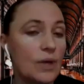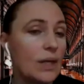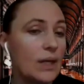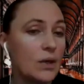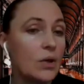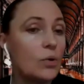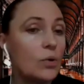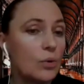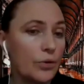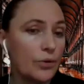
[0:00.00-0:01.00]
really
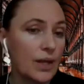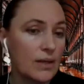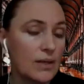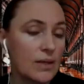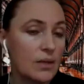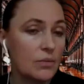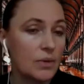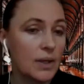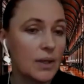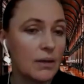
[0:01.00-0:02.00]
cool things that
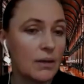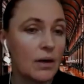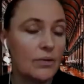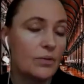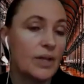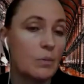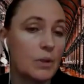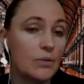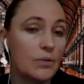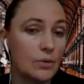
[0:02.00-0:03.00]
we are not
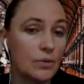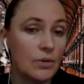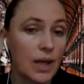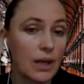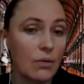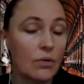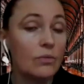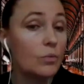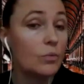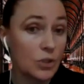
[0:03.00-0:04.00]
able to do today,
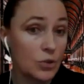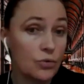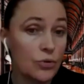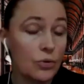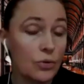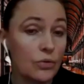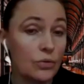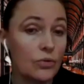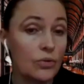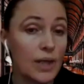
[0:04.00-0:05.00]
or we choose to not
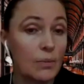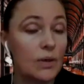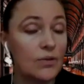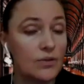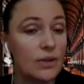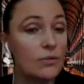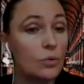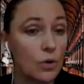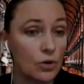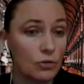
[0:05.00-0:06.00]
do today because it's
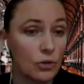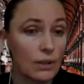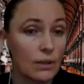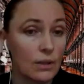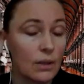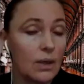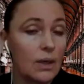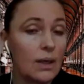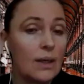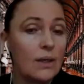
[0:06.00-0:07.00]
too costly.
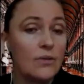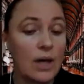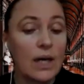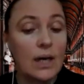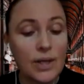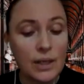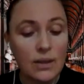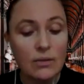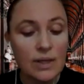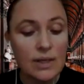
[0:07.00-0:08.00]
So I
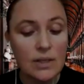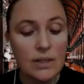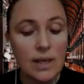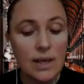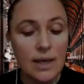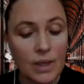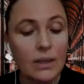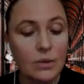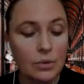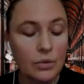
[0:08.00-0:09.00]
think there is
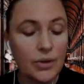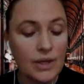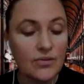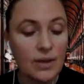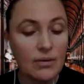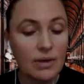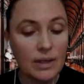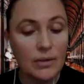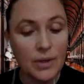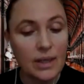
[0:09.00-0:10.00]
really cool things there,
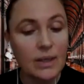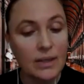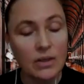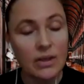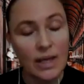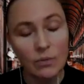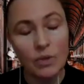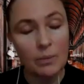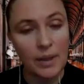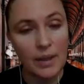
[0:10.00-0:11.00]
and I think it again
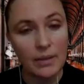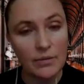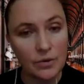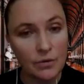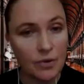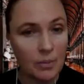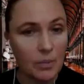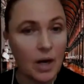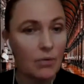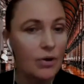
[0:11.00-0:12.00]
will be a sort of a
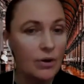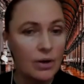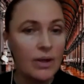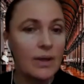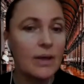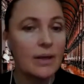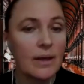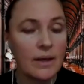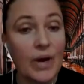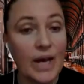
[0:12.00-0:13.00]
power
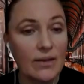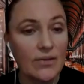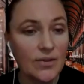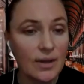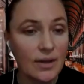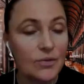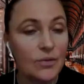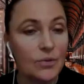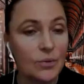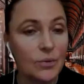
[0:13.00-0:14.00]
race to
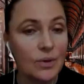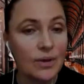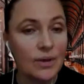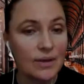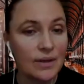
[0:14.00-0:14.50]
do